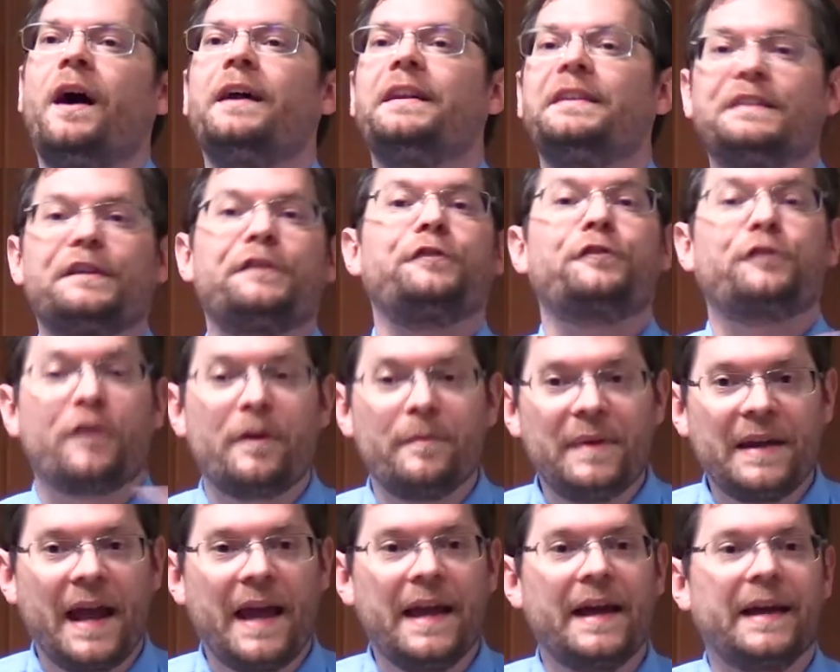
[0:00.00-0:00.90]

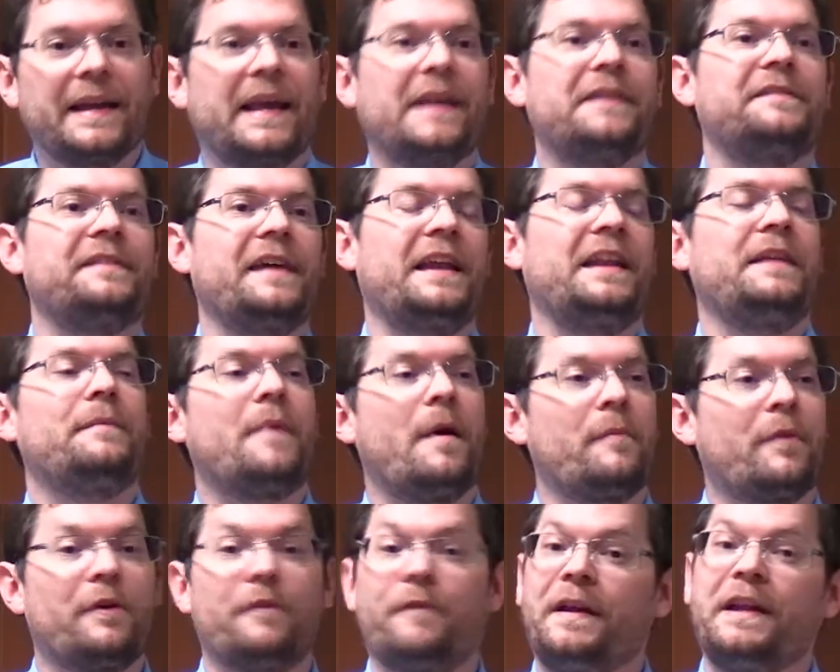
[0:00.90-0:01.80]
discriminate against any
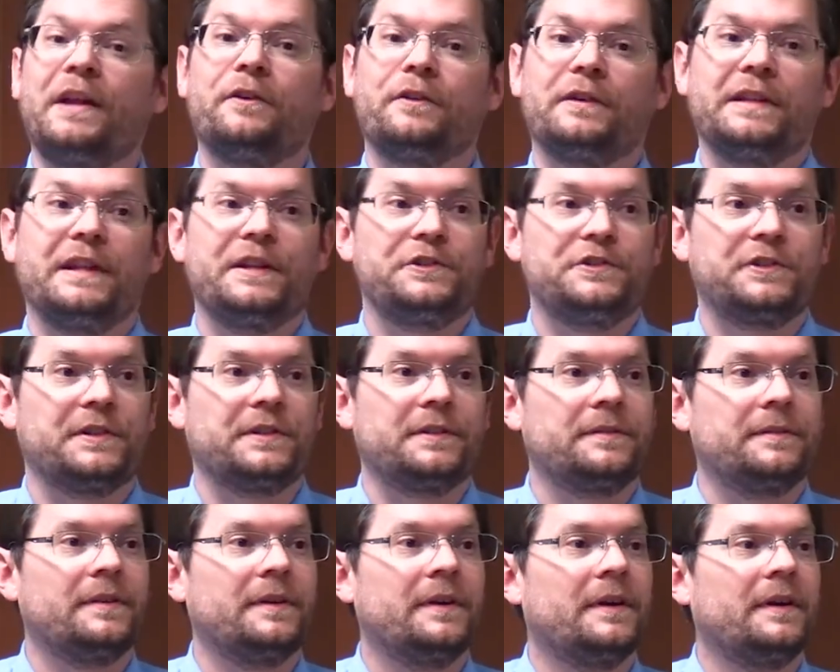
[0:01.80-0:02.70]
member of any religion,
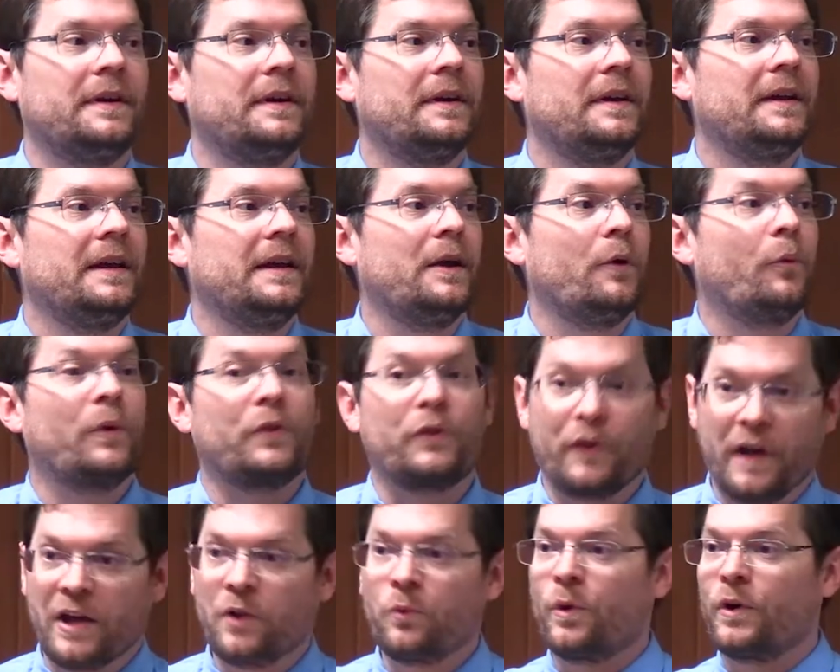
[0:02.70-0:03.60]
whether
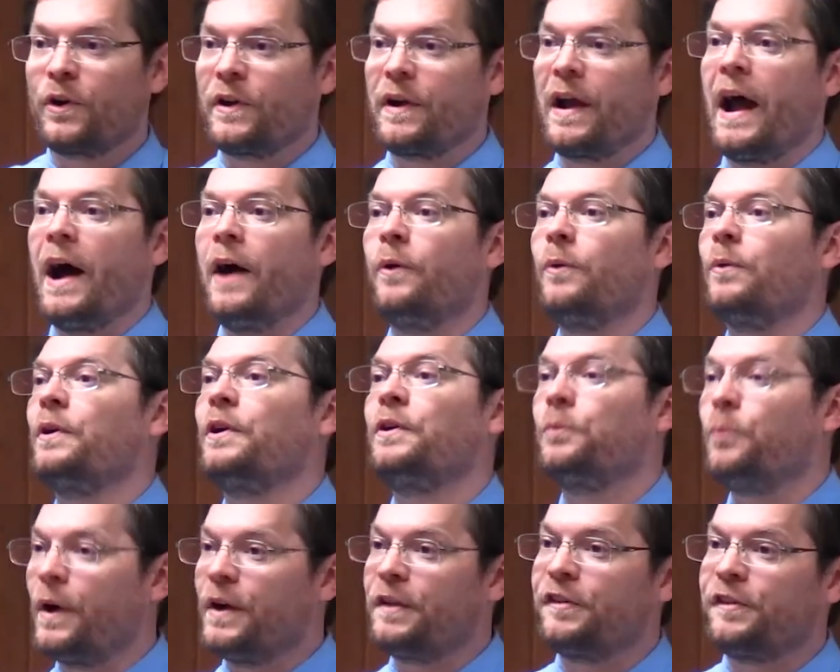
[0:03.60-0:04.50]
inward or
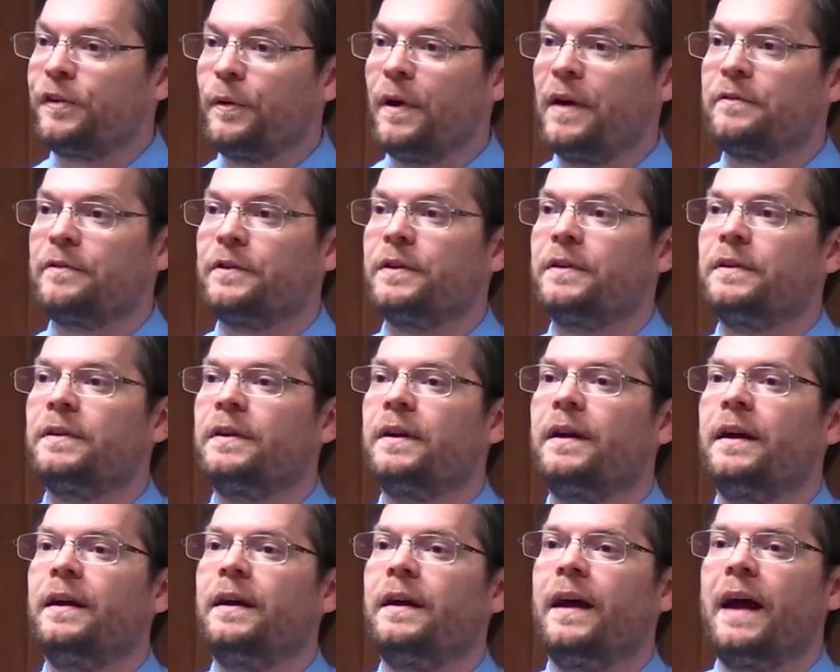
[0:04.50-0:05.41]
outward whatsoever.
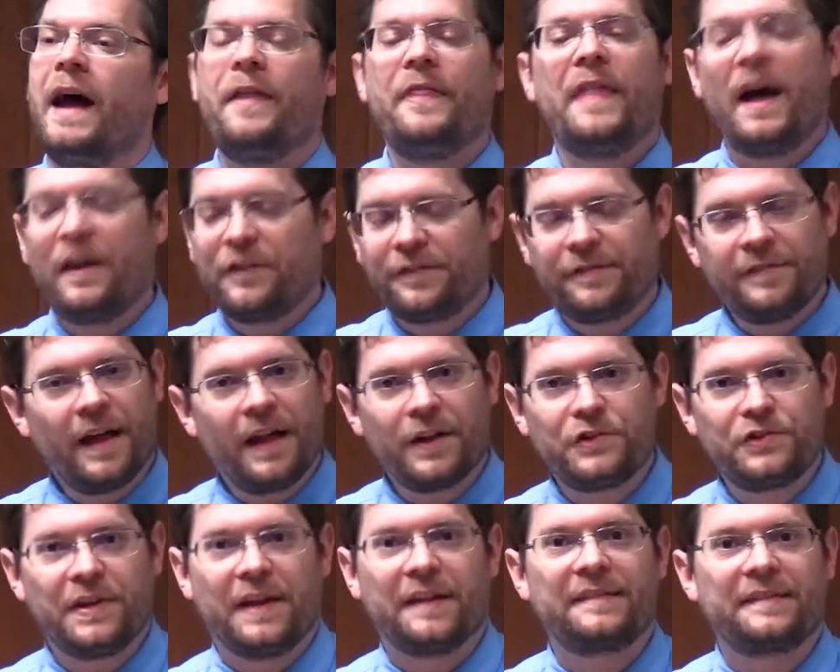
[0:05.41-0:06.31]
And that's not
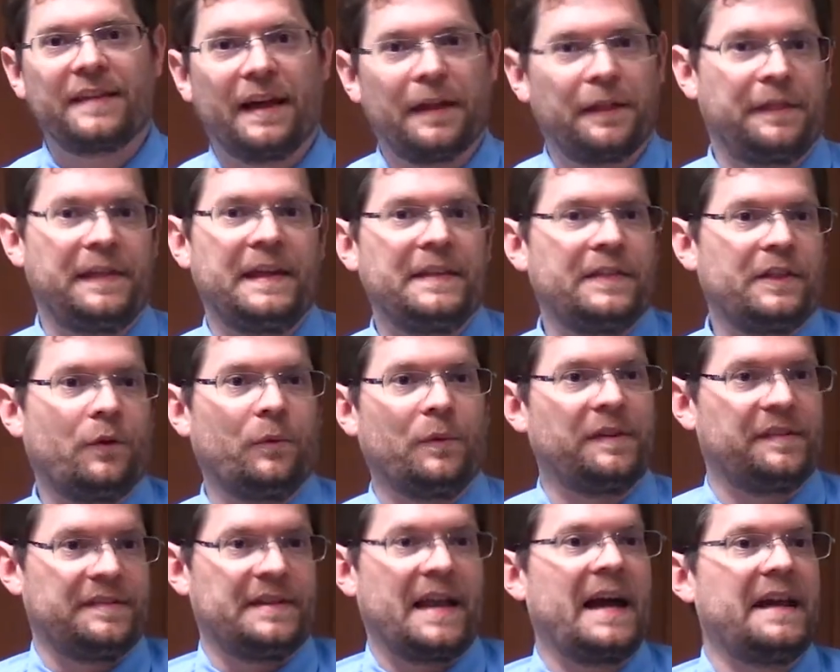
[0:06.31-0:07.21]
just a thing that
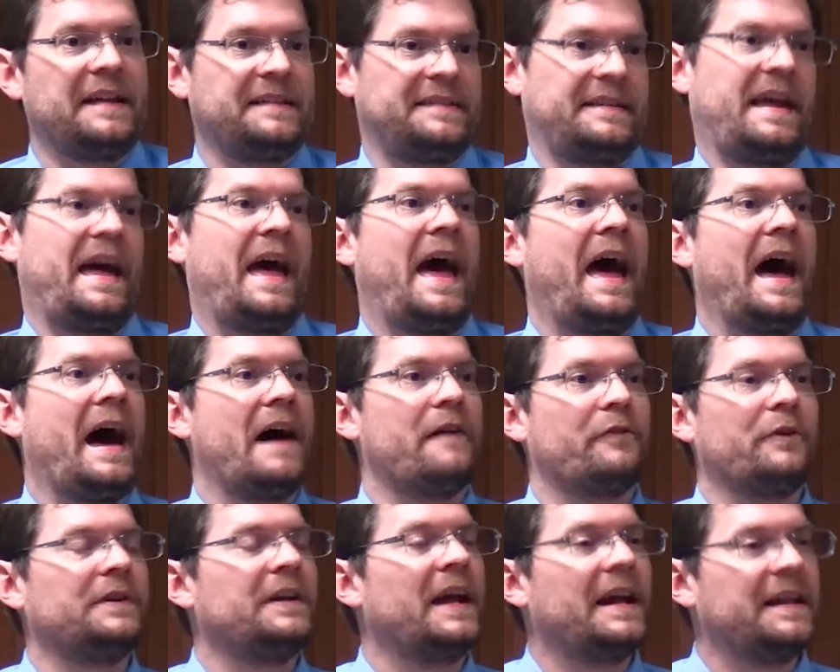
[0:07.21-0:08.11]
was nice to have
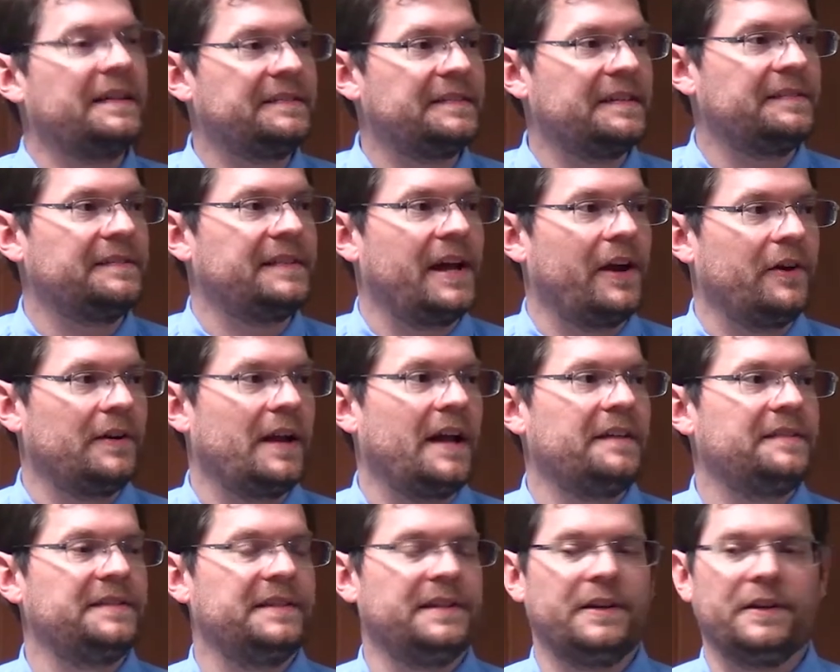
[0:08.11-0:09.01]
or nice to say or
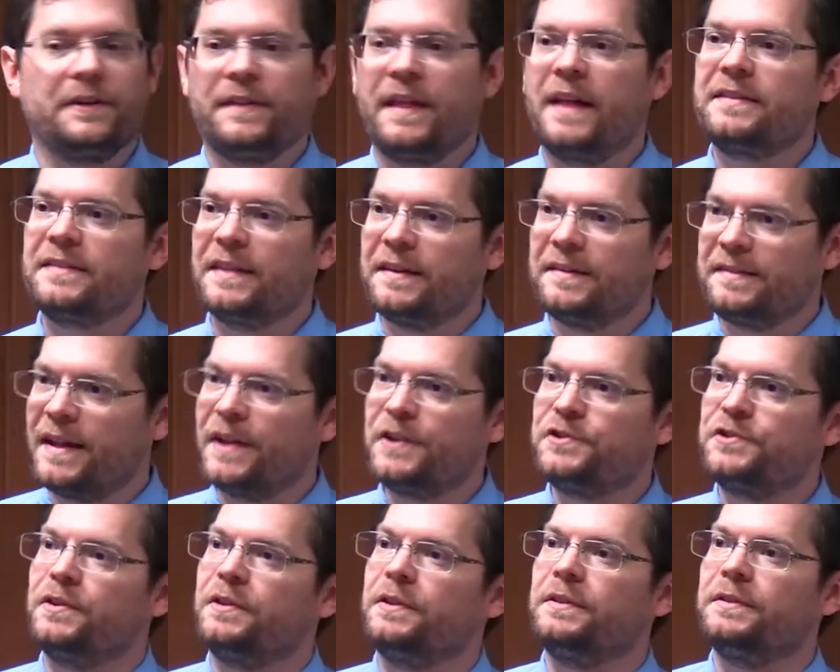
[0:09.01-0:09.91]
nice to hear. That's
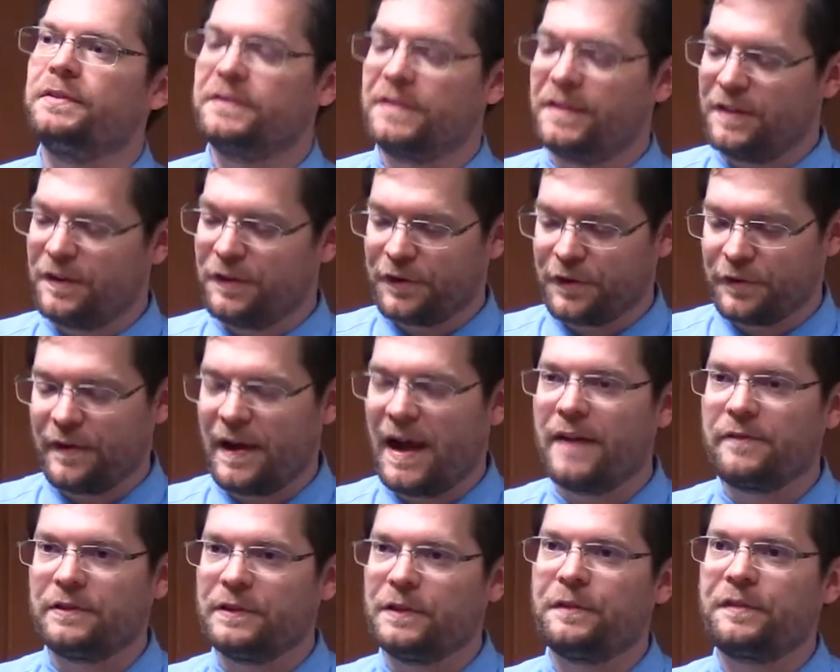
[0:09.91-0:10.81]
essential to the
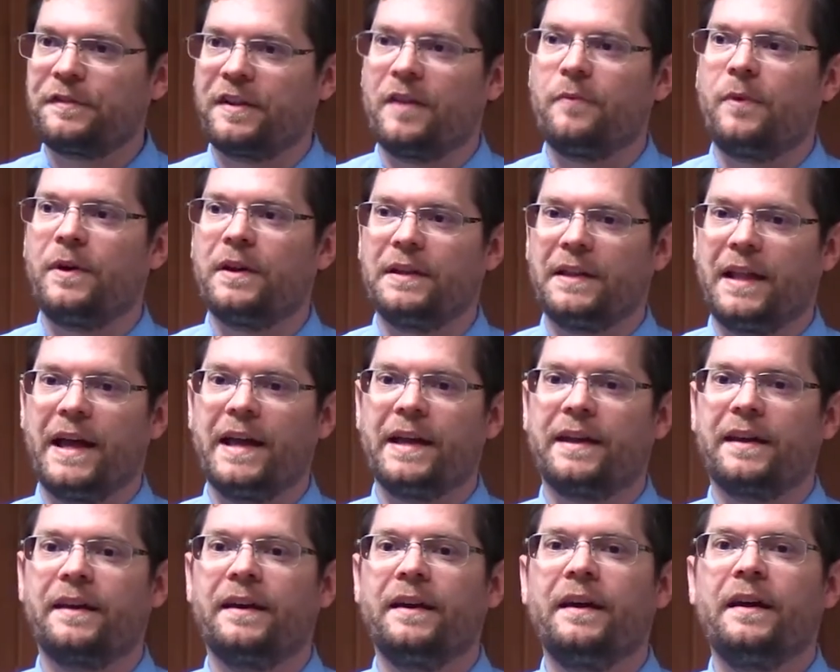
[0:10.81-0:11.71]
survival of someone
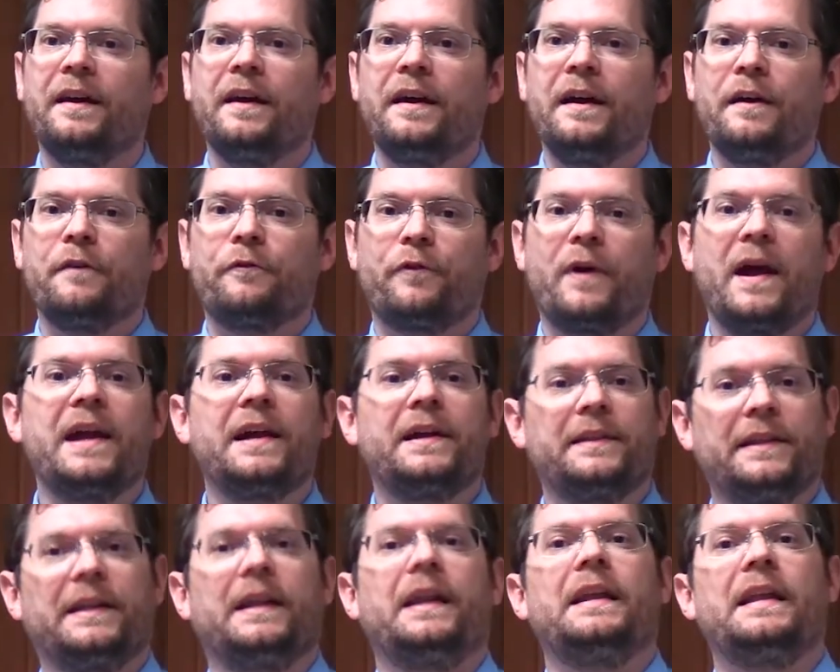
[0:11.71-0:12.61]
like
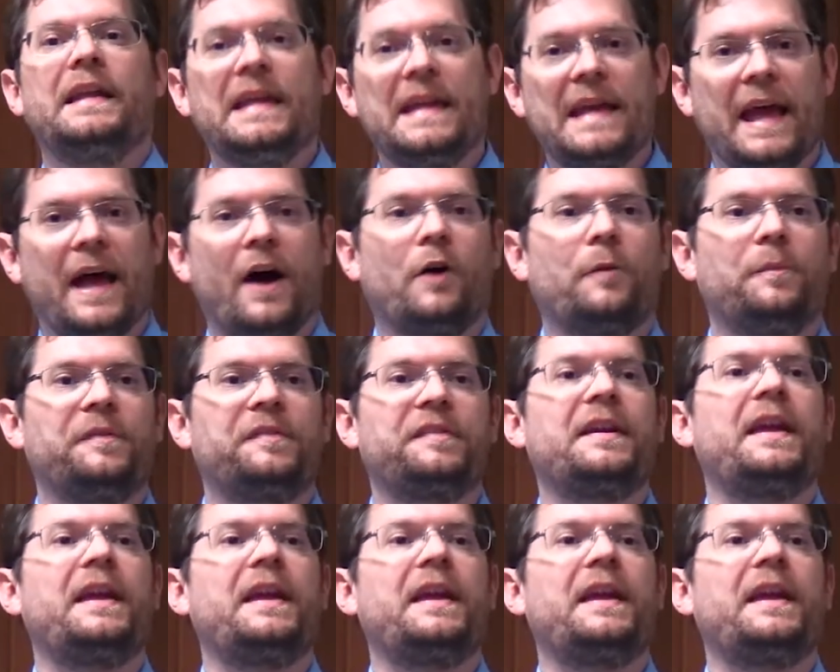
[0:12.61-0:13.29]
Franklin, and he helps